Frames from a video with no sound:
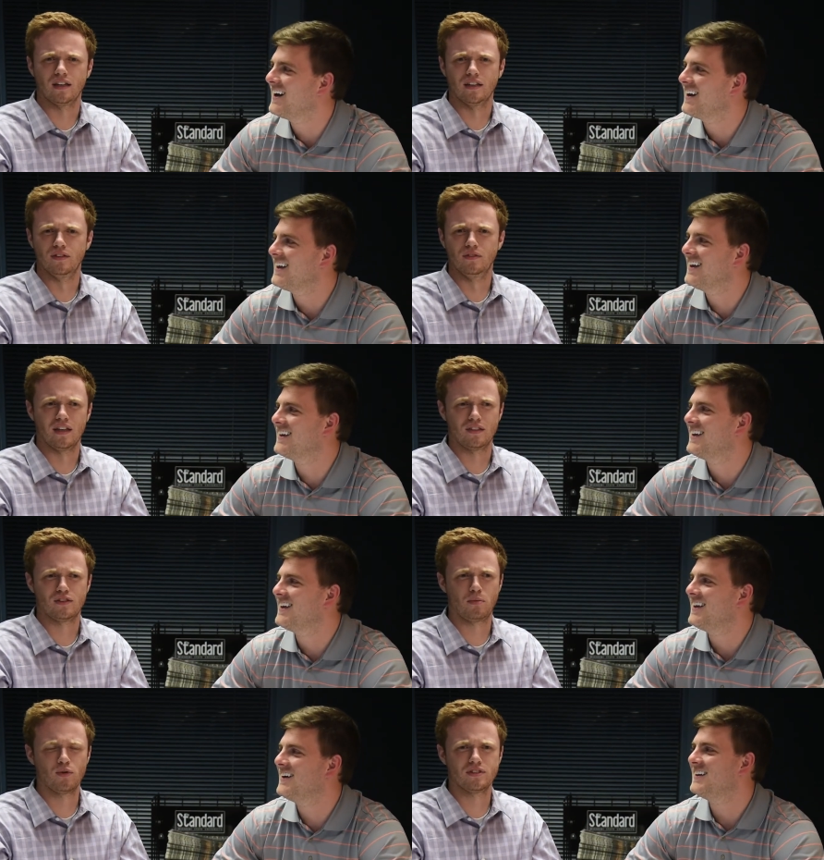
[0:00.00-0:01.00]
Speaker 1: in at
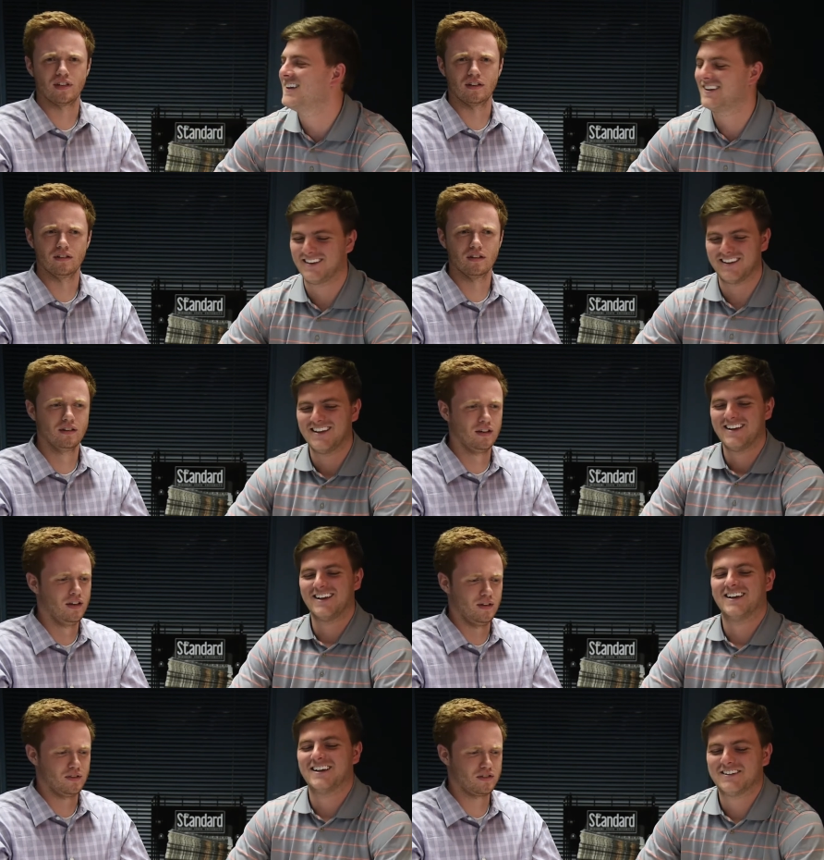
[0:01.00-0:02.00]
sports editor.
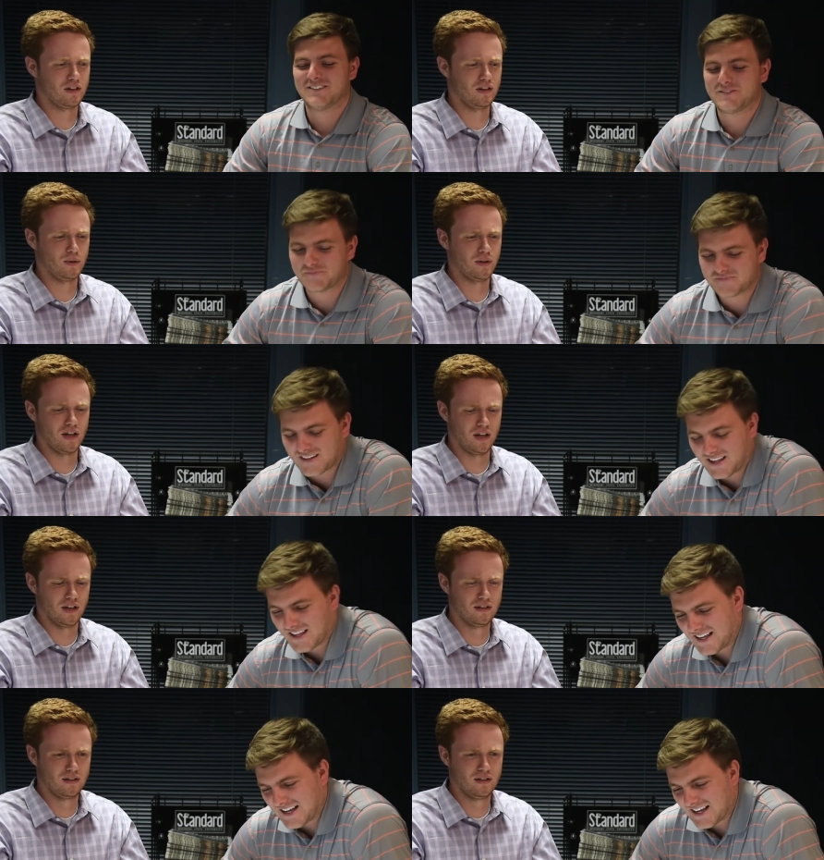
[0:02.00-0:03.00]
So, uh,
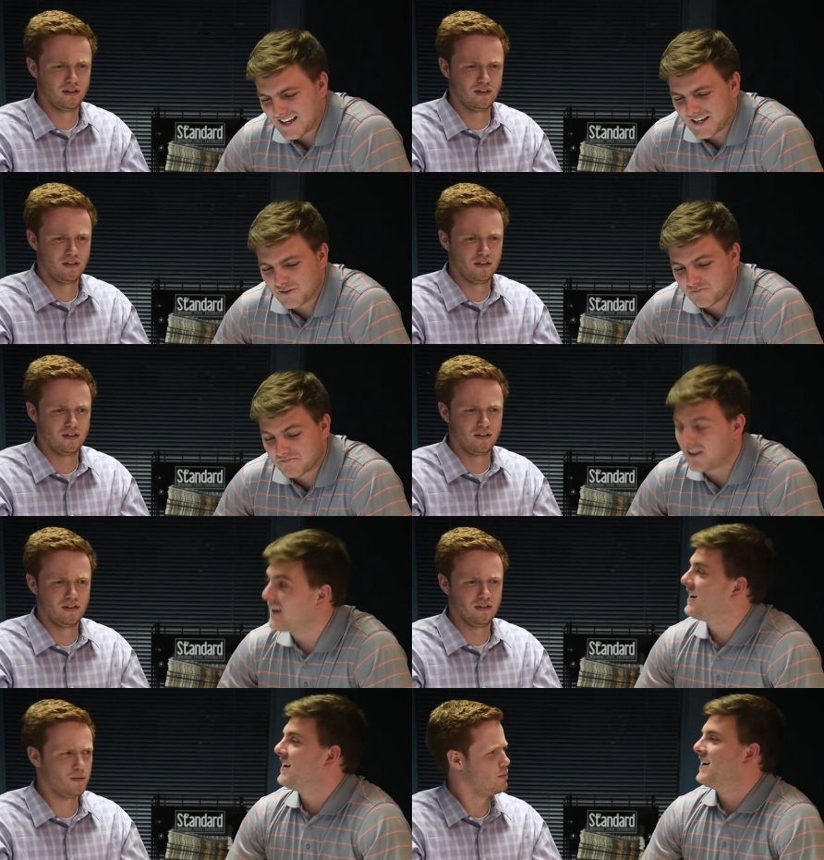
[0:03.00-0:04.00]

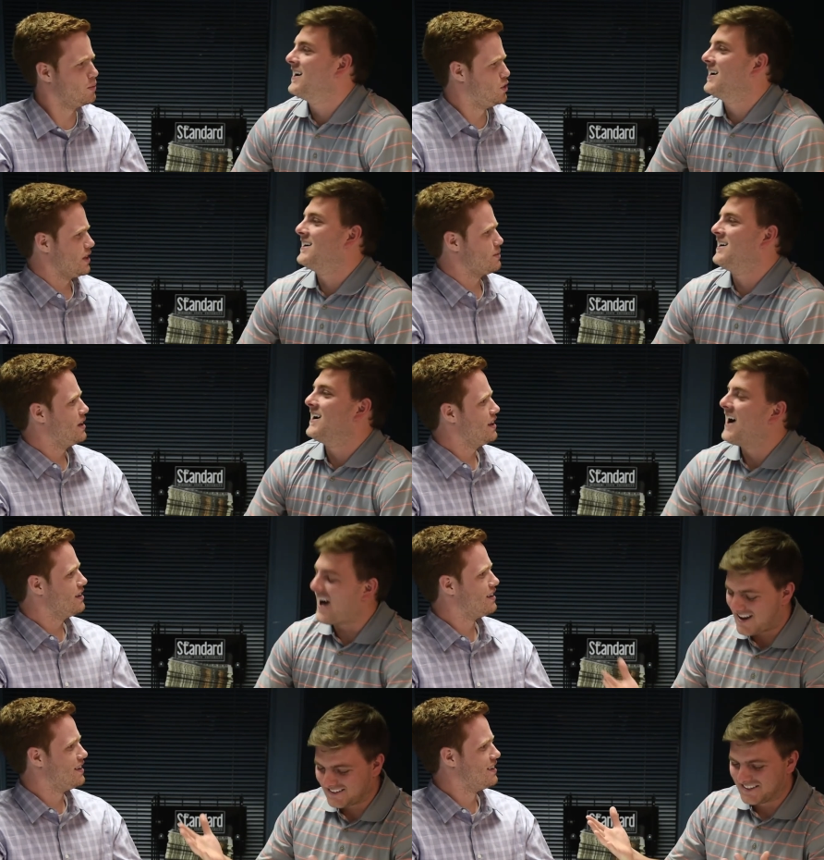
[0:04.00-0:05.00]
would you like to be it?
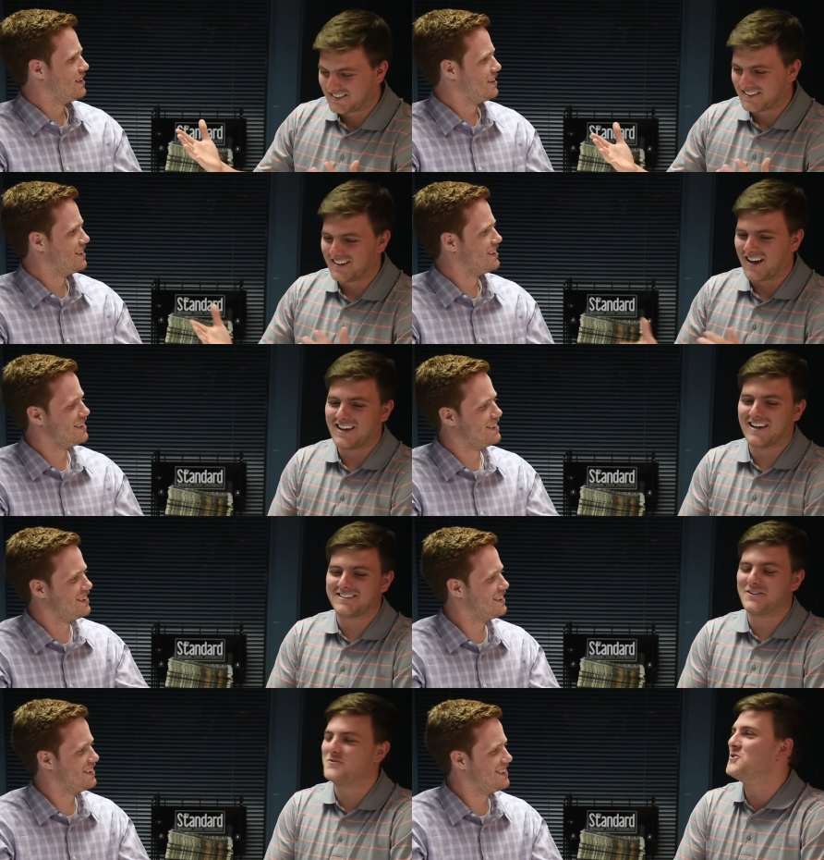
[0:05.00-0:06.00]
I listen. I
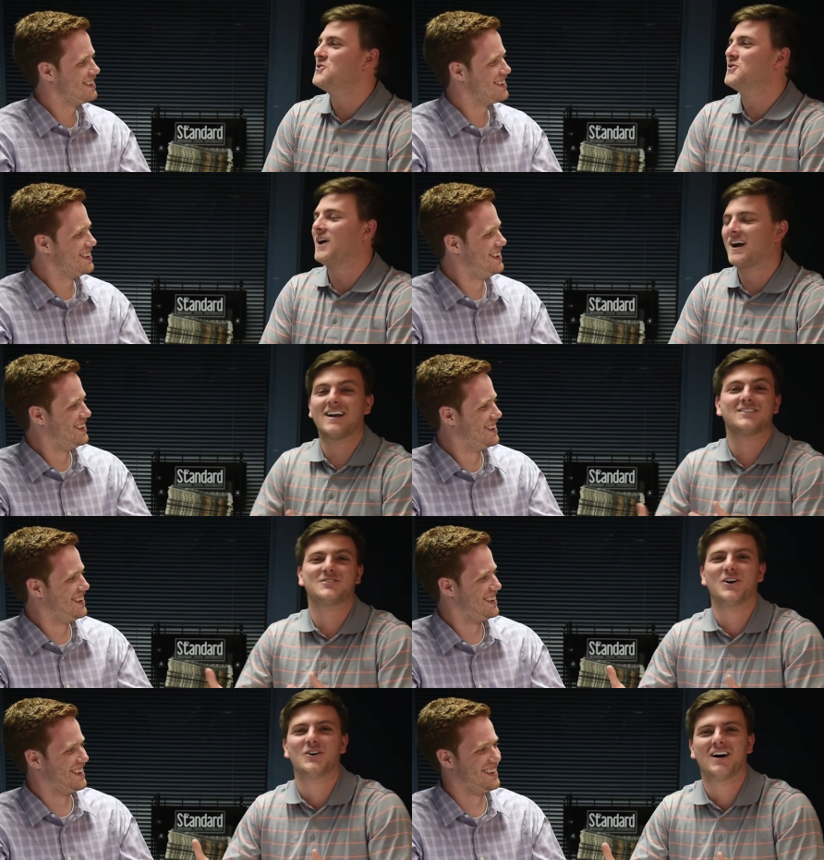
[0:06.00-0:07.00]
guess if
Speaker 2: you, I guess
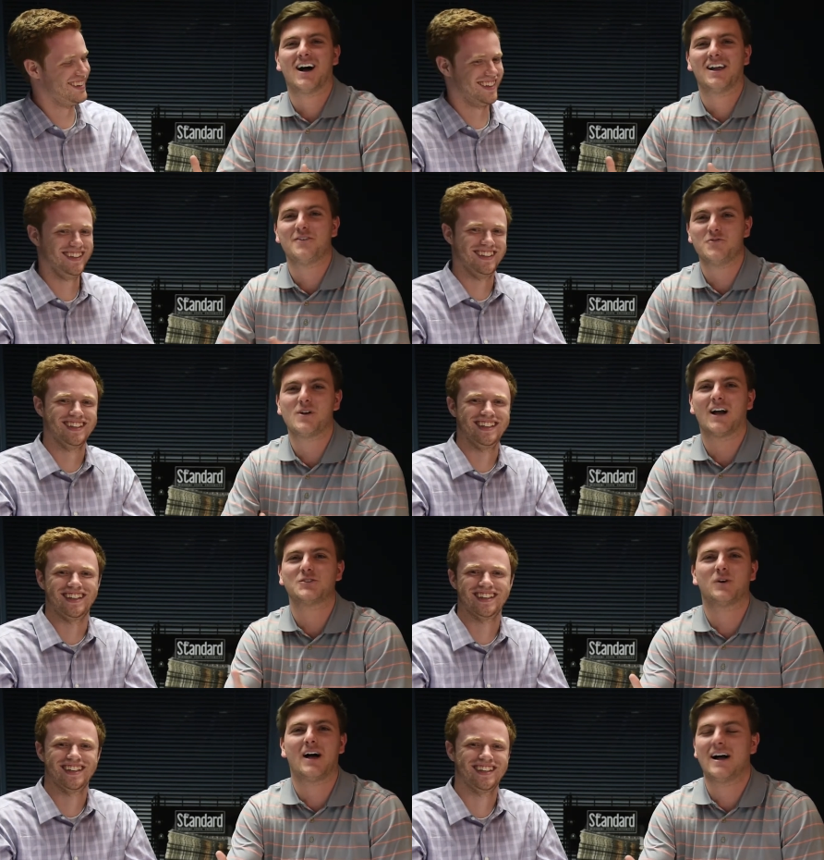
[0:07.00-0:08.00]
so. I, if you guys
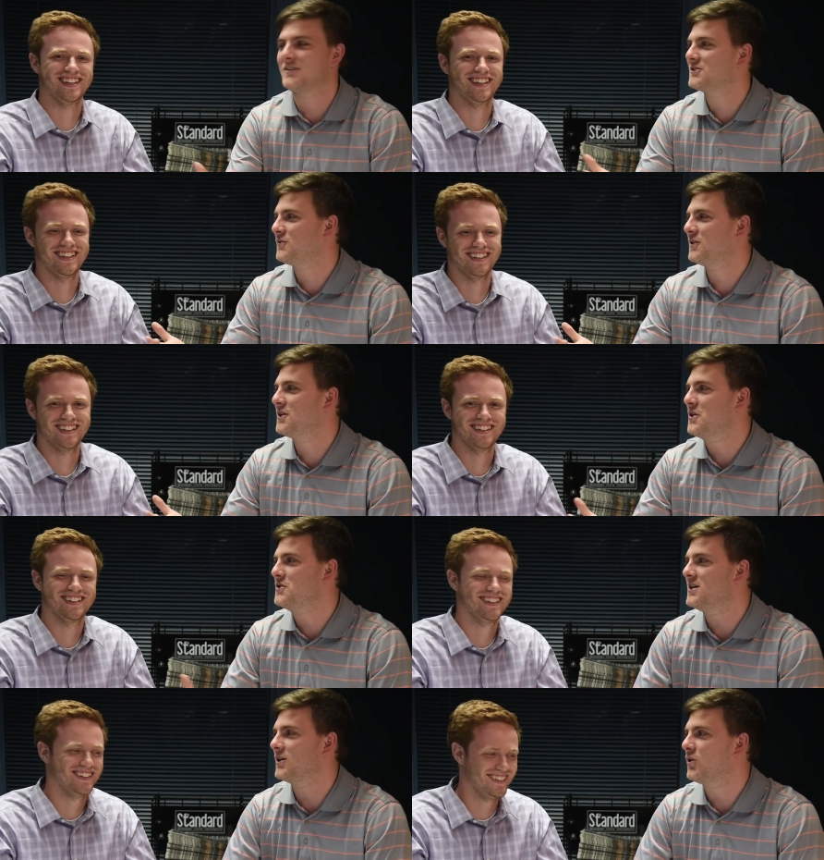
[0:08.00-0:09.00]
will have us for another
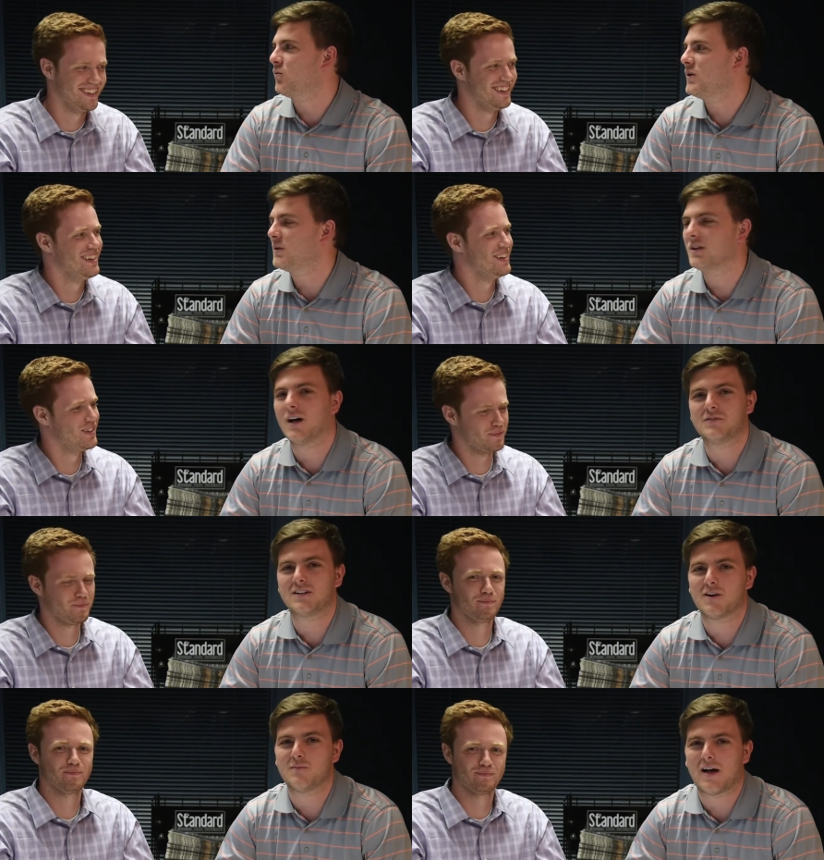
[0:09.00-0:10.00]
year, we would love to
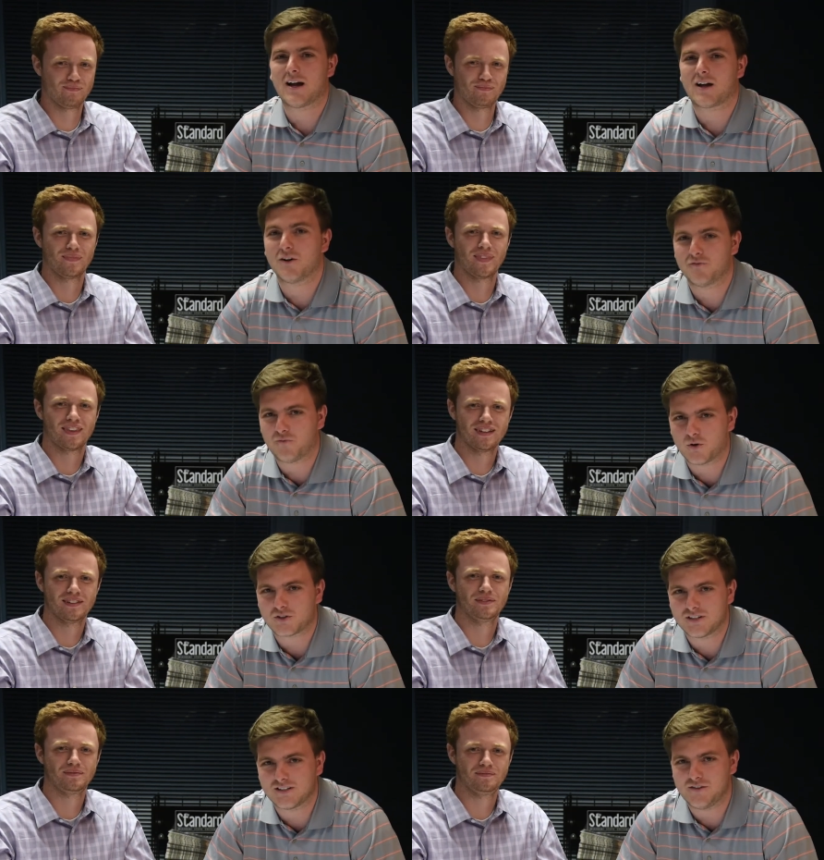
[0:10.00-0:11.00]
come back.
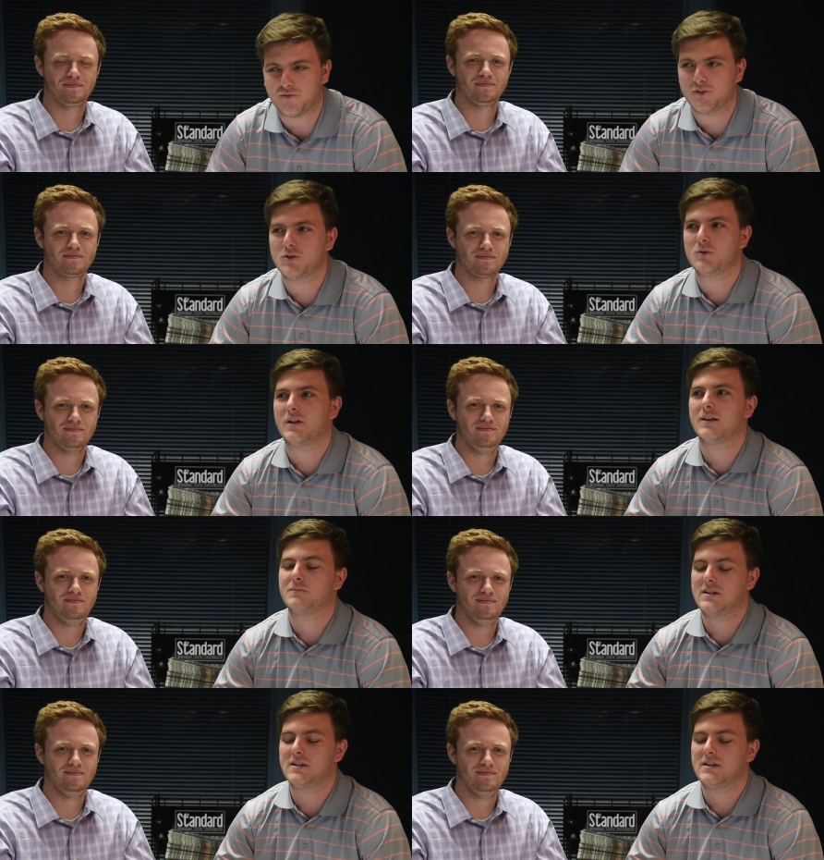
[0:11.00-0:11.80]
Unfortunately for you, that